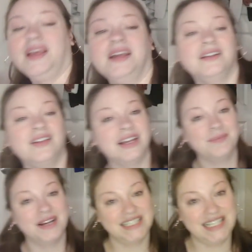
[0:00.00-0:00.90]
and I like
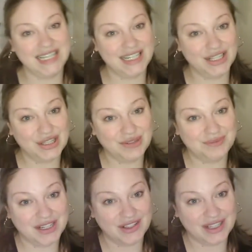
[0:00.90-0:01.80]
my tea in a little
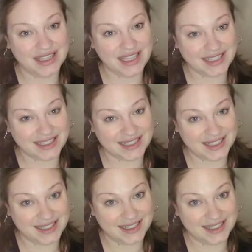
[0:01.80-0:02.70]
mug like this.